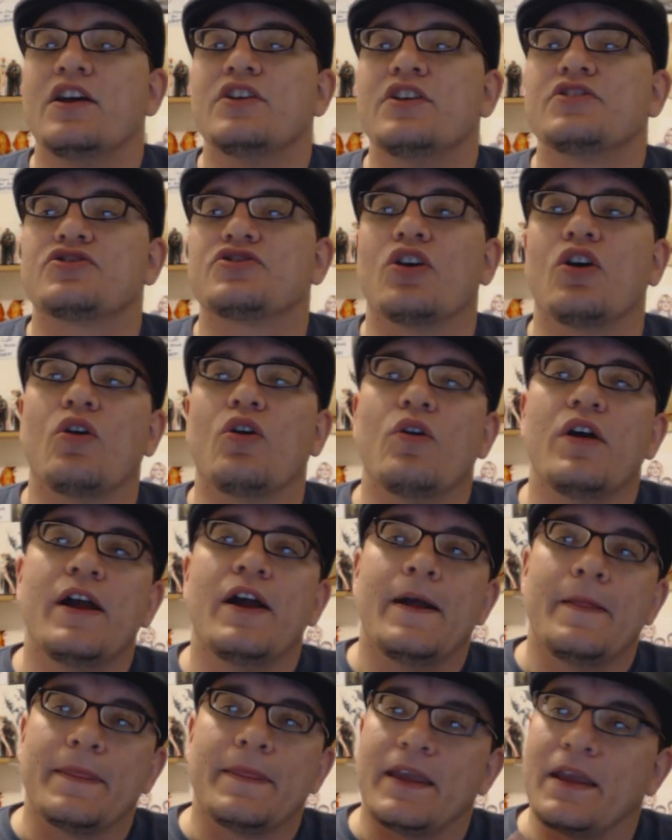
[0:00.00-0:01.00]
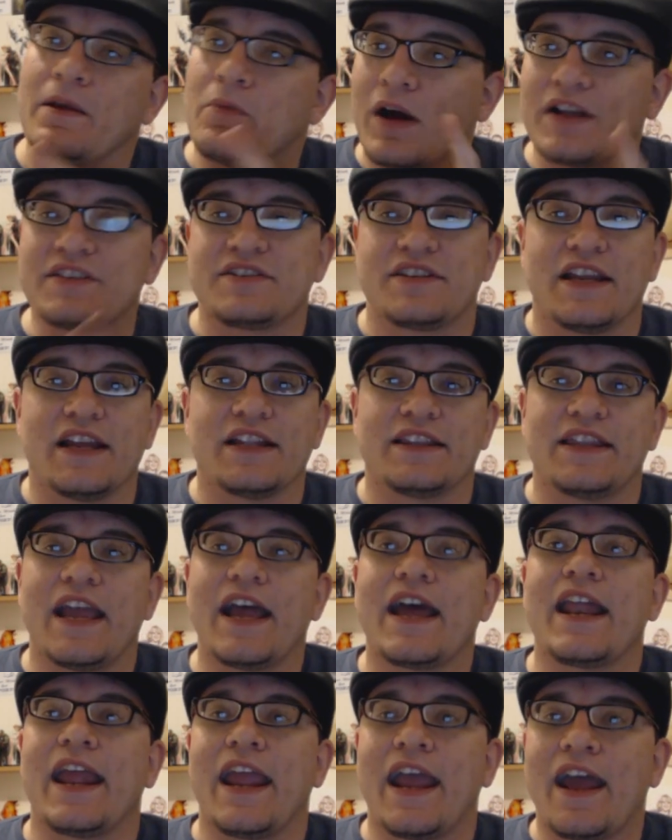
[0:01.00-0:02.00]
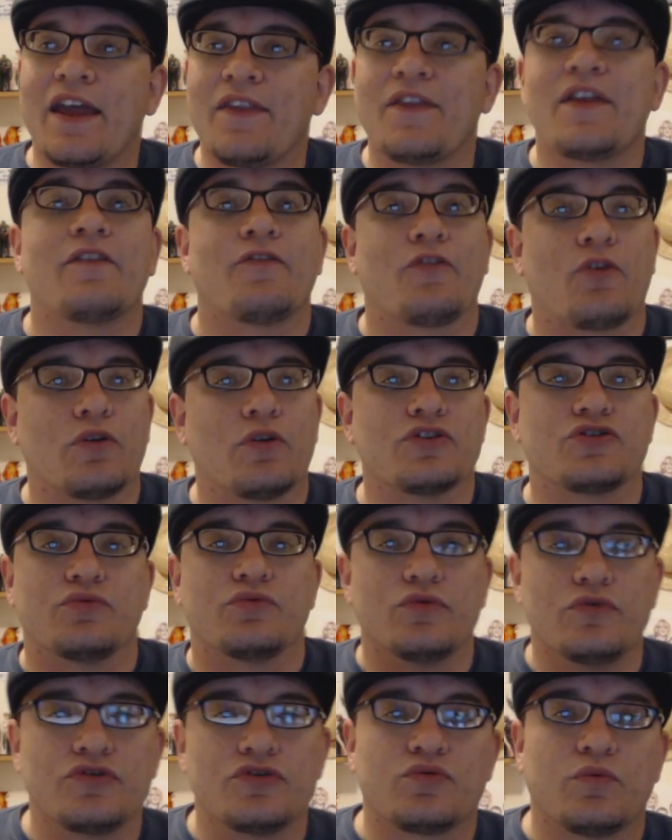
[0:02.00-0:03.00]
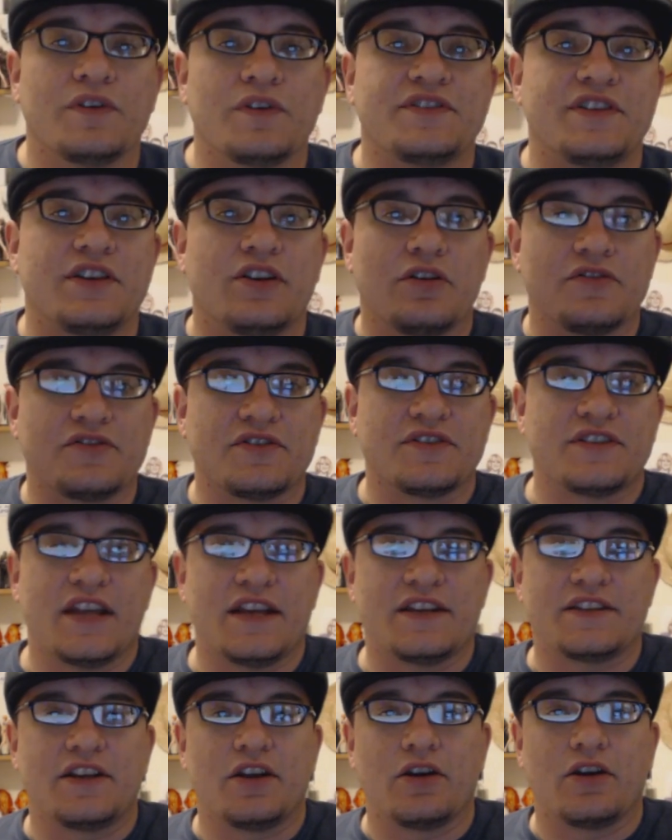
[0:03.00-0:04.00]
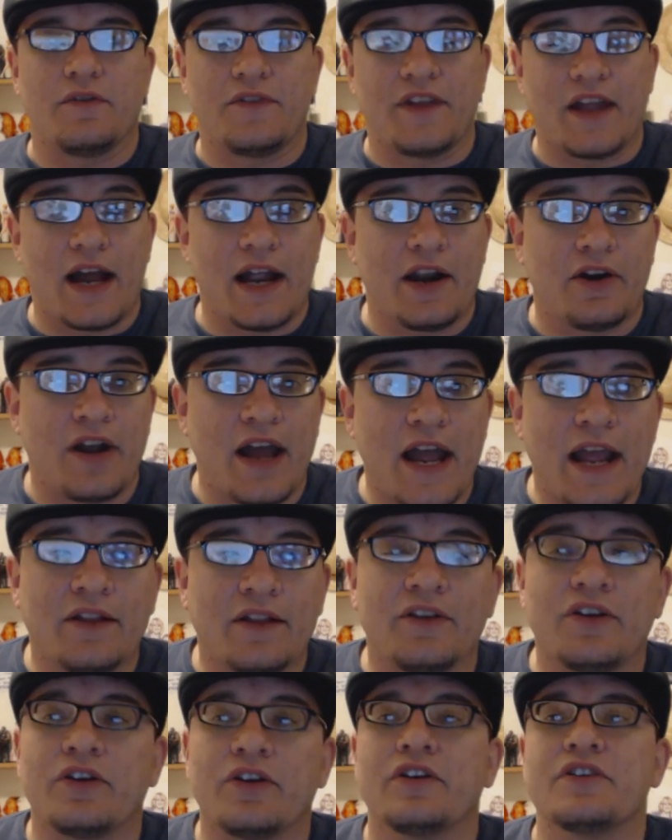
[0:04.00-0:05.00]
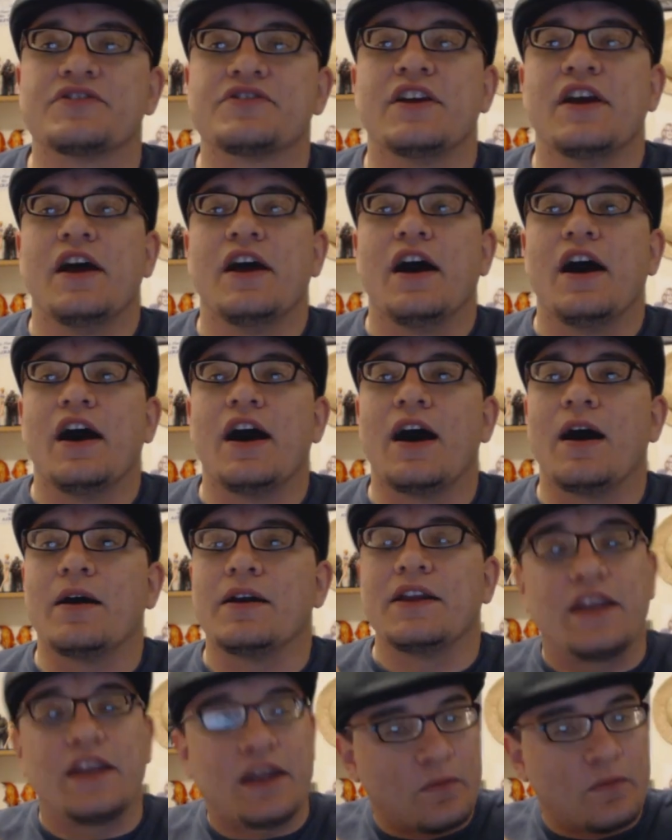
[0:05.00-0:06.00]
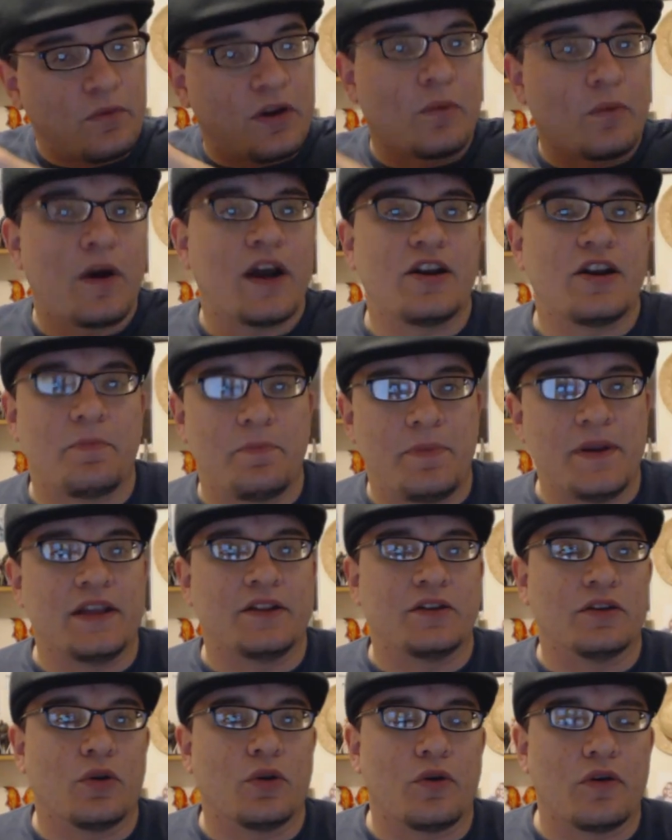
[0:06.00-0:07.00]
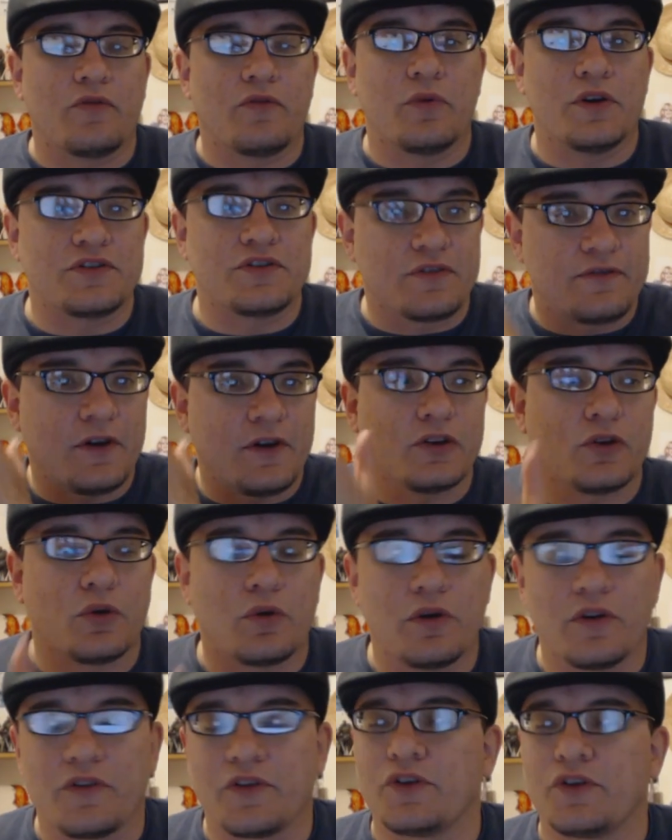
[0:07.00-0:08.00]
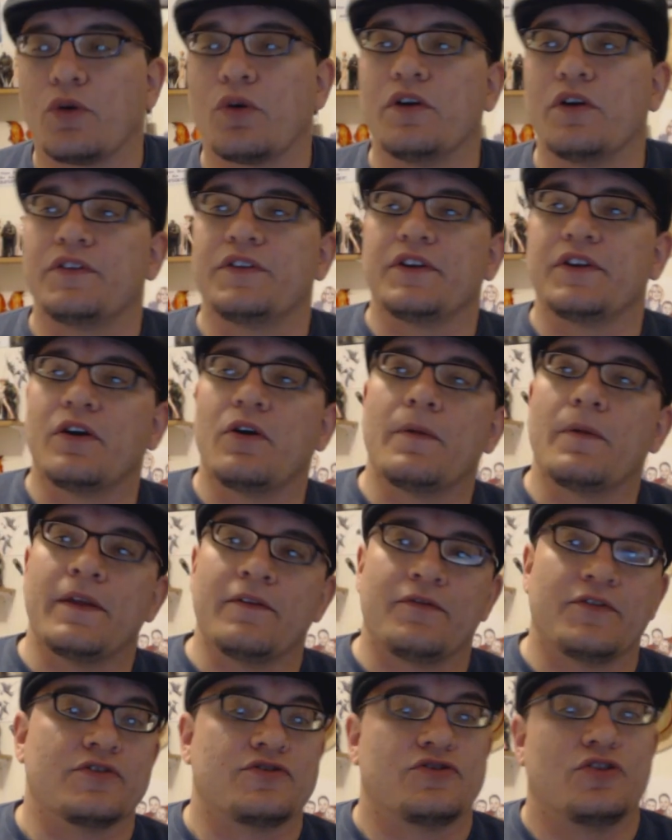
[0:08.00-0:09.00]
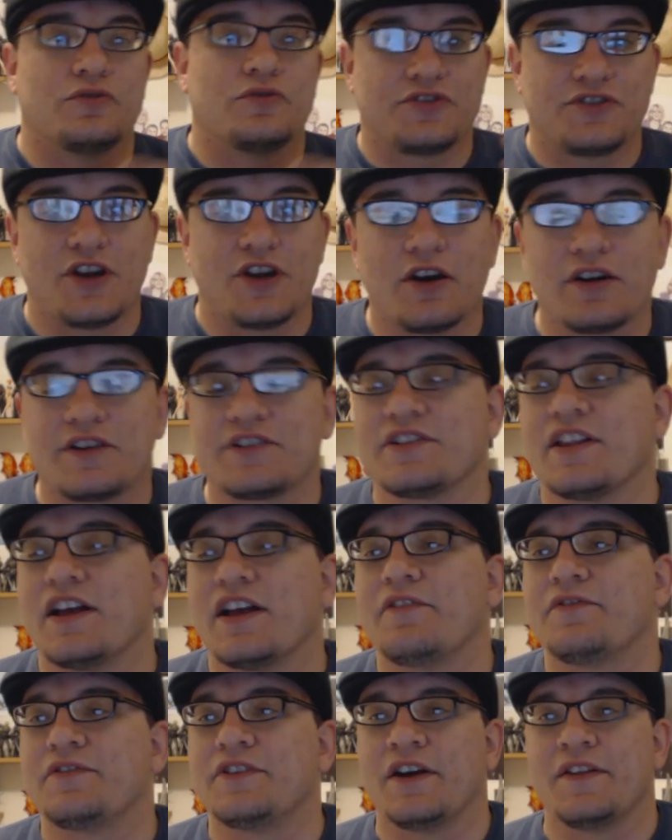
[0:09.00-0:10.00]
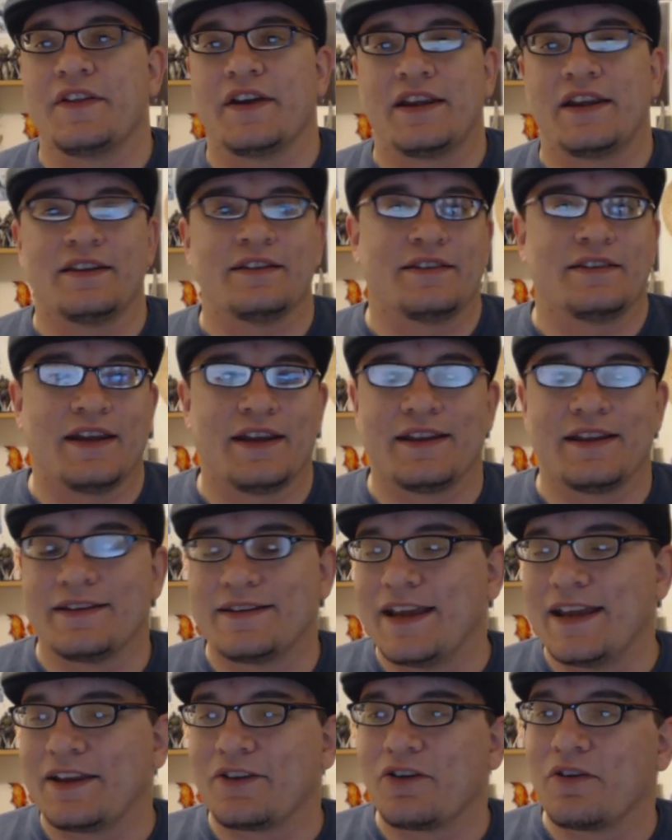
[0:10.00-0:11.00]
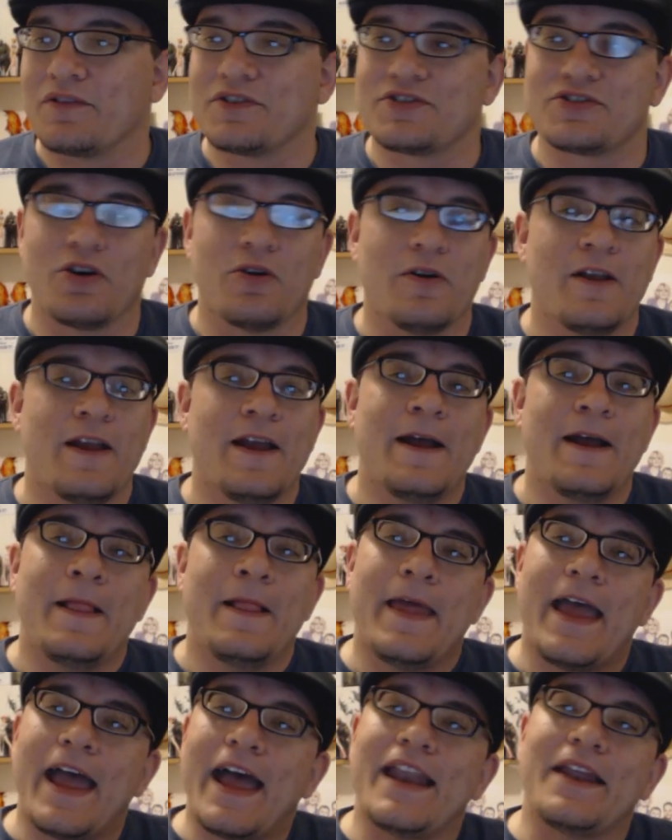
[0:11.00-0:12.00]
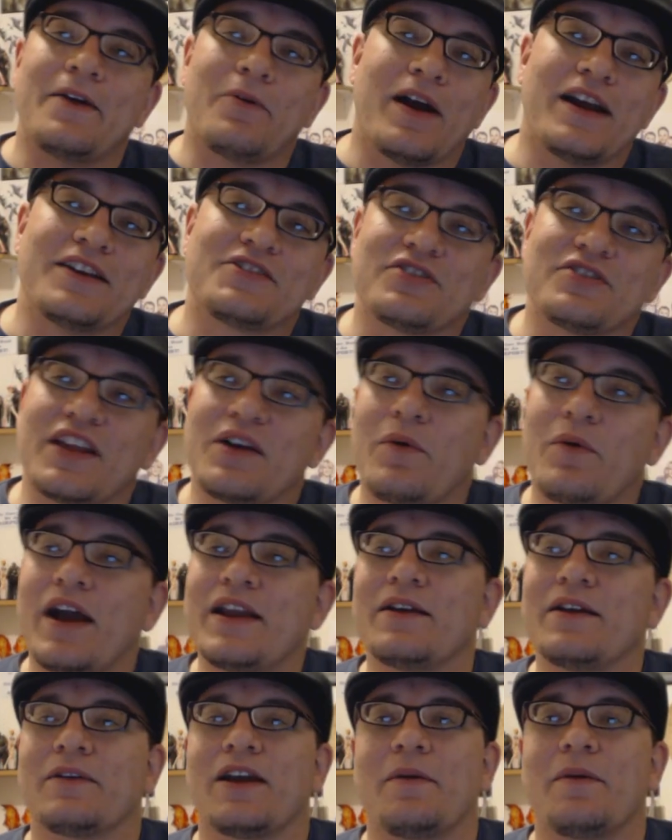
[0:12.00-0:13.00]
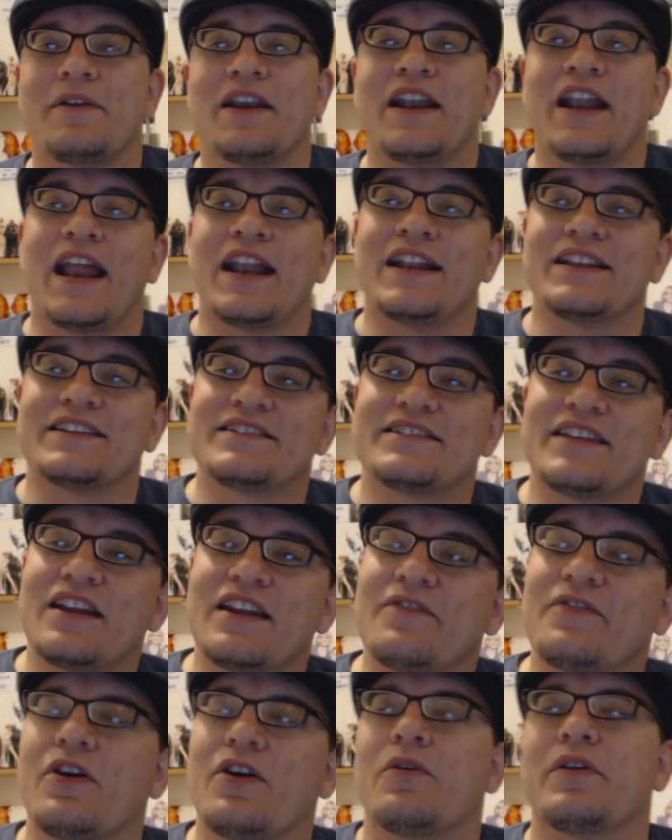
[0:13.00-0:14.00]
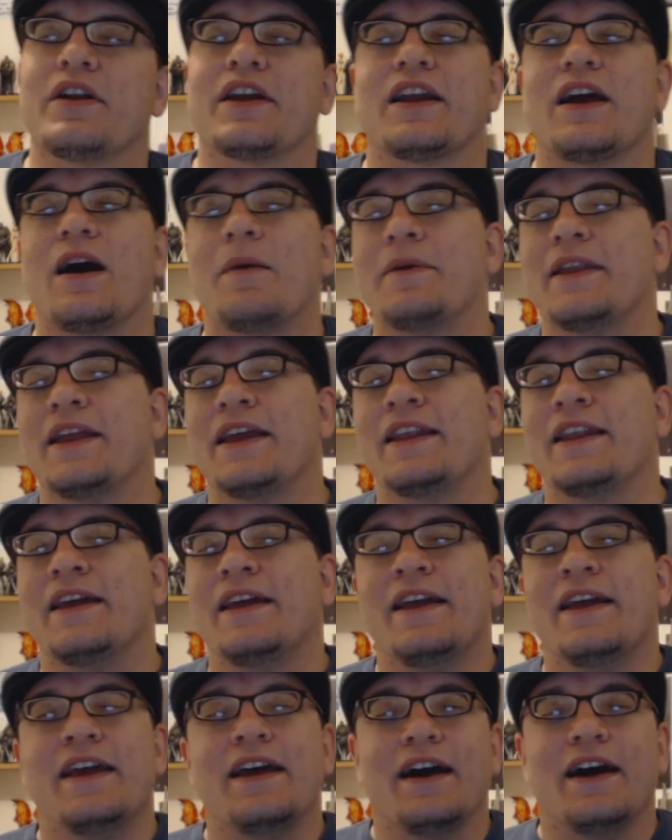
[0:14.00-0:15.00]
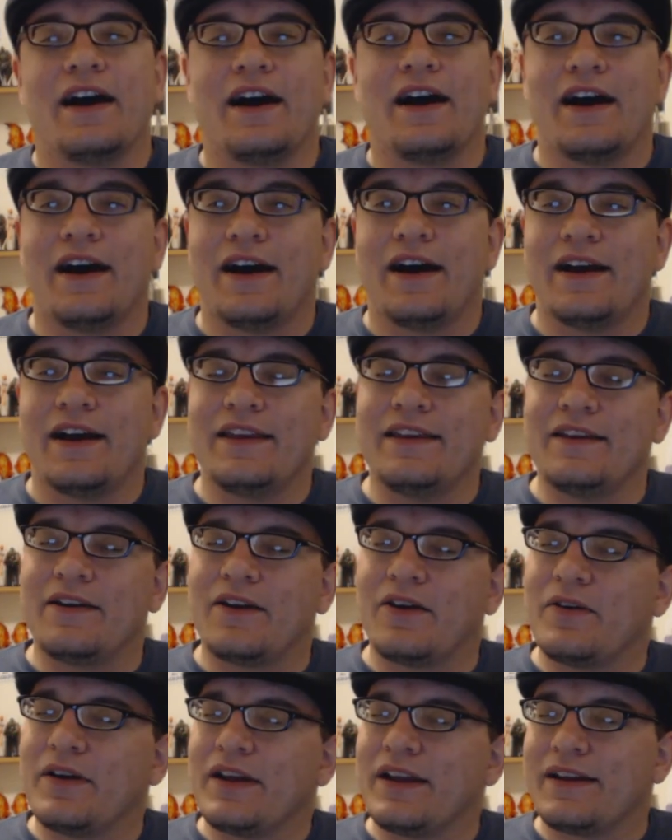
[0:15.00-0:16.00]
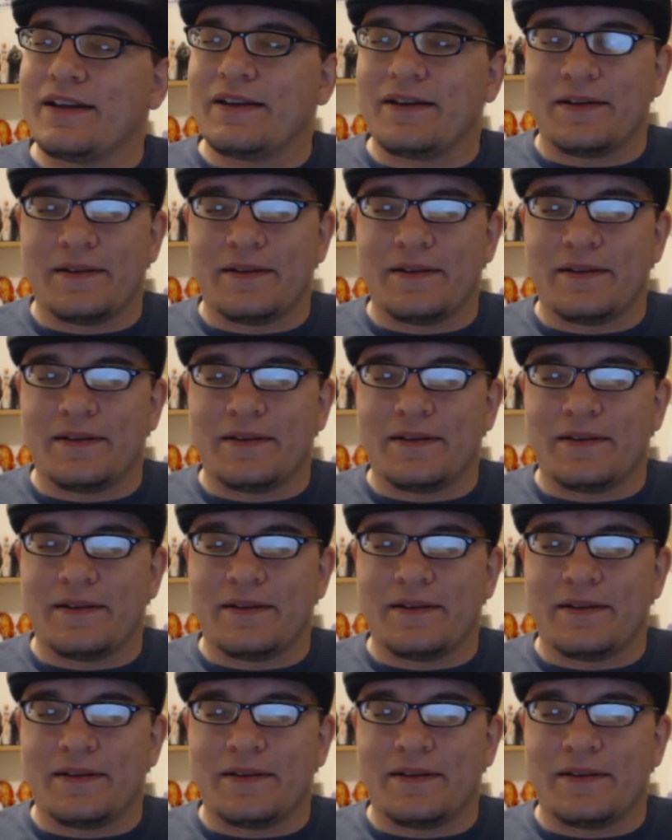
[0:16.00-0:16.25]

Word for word: So he wants to get that, and then of course Roose once he goes and takes care of the Iron Islanders uh, can can wind up being the Lord of Winterfell, Lord of the North. You know, if there's no Starks left, uh, that can that can take it over. So, anyway, so they wind up coming in, and instead of going and coming in, uh, you know,